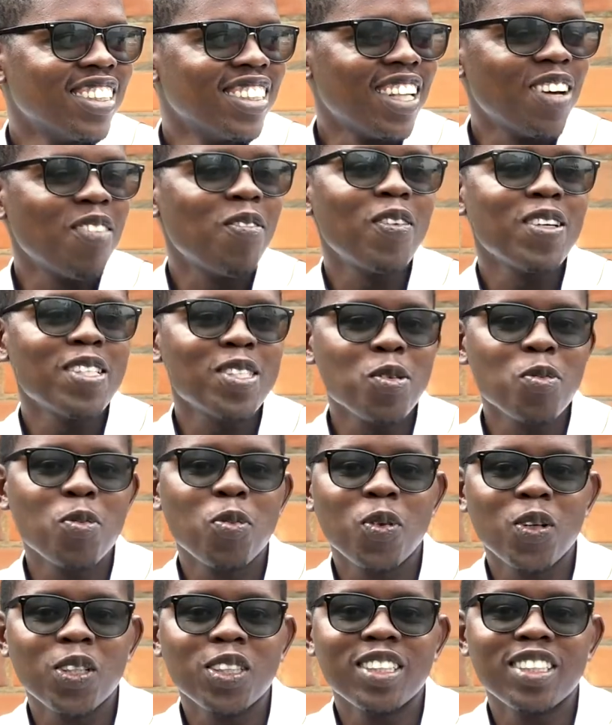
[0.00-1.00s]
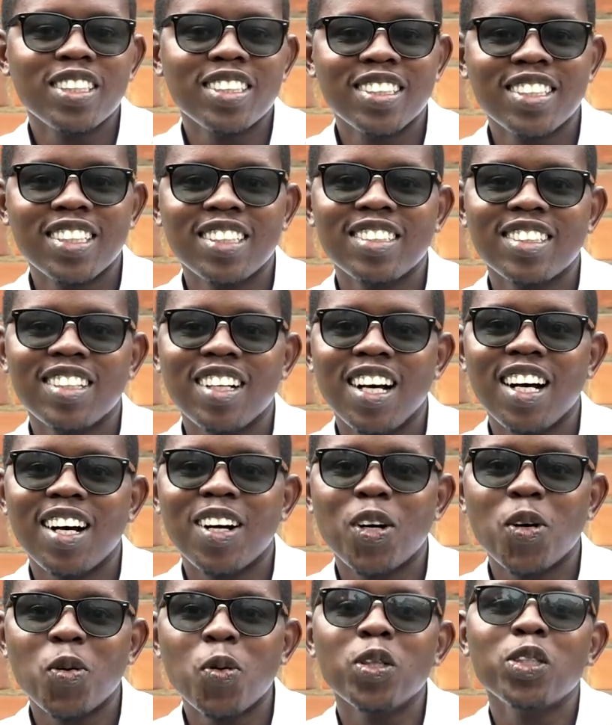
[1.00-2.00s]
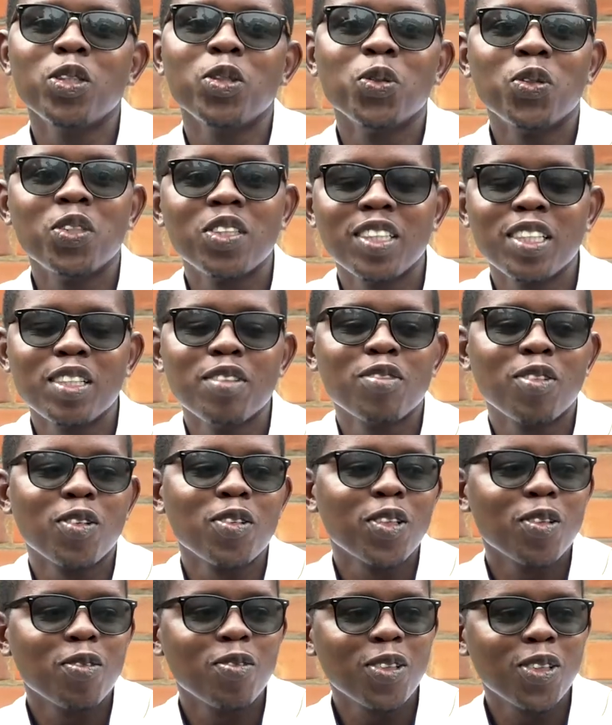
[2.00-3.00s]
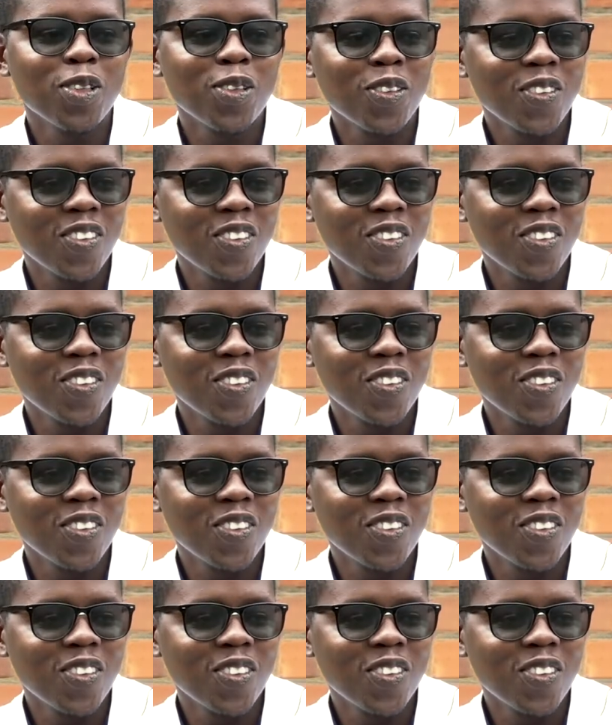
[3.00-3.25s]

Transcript: The first impression is what you see in front of you.